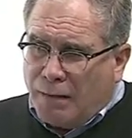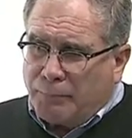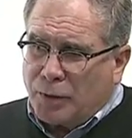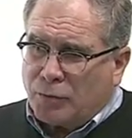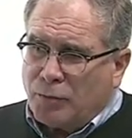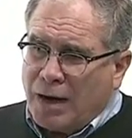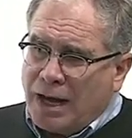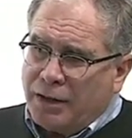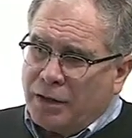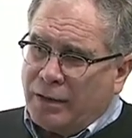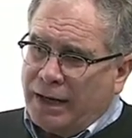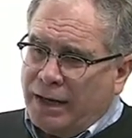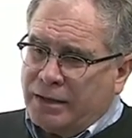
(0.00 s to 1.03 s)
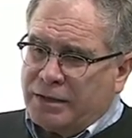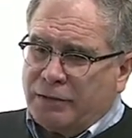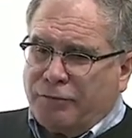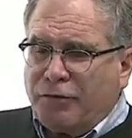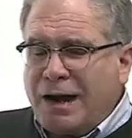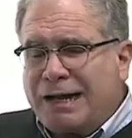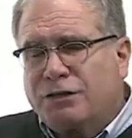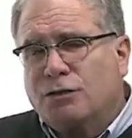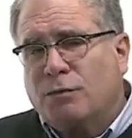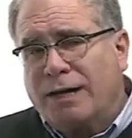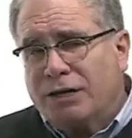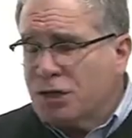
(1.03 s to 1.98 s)
but rather it's the
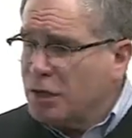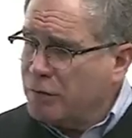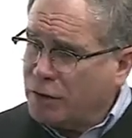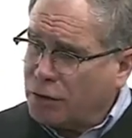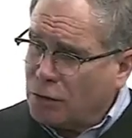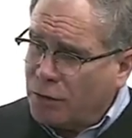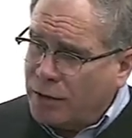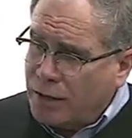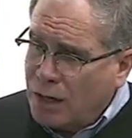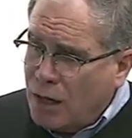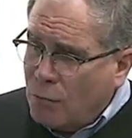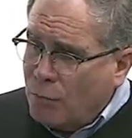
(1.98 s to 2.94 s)
fracturation of authority